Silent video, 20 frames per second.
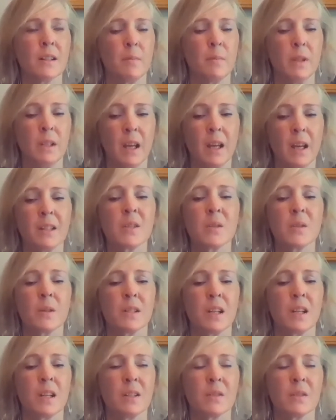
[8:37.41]
began to
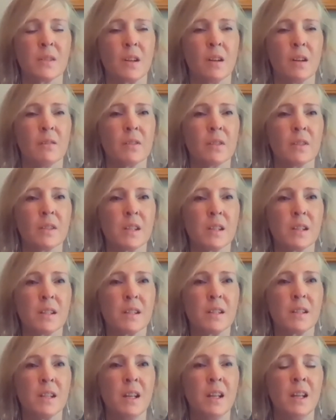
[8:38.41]
attend those
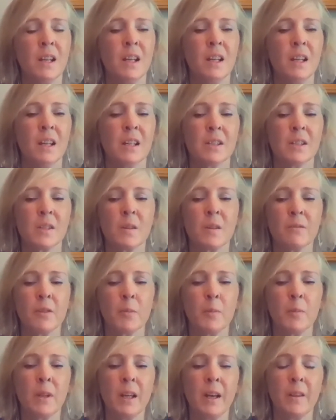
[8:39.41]
conferences. And so
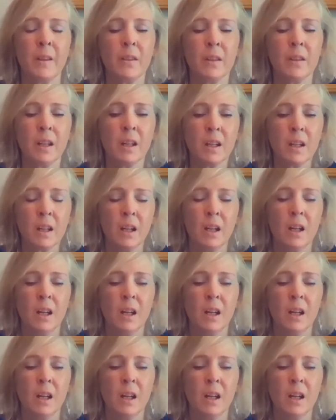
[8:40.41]
for me, I think,